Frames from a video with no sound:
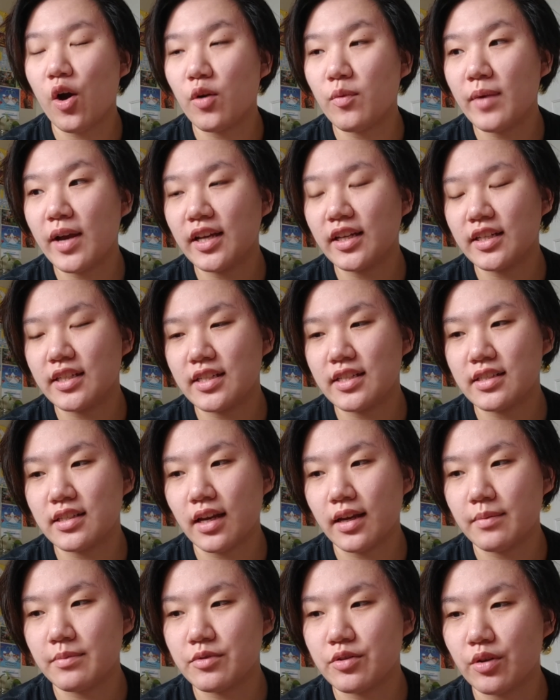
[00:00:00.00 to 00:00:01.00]
Oh my goodness, I
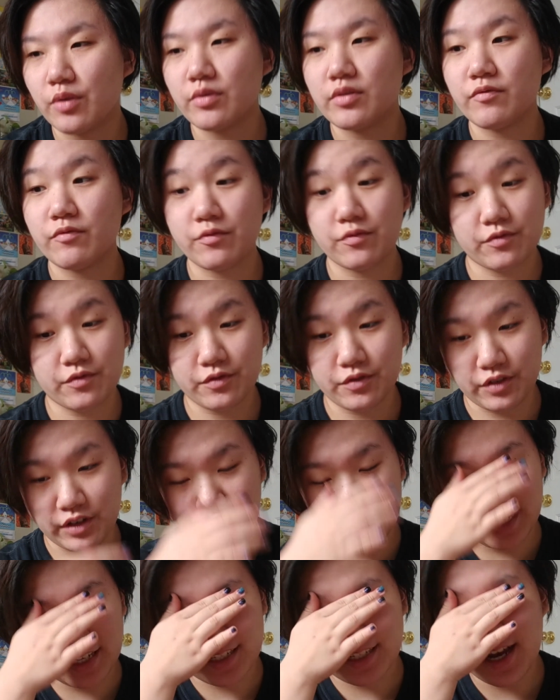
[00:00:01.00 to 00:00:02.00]
am so
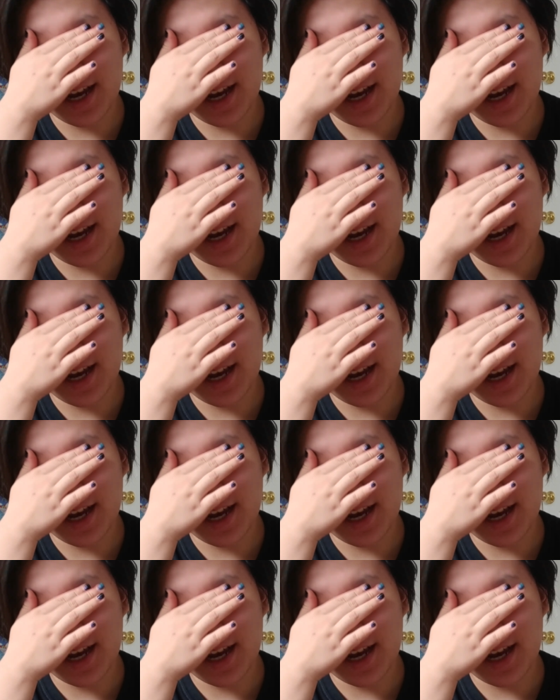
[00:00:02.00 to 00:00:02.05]
freaking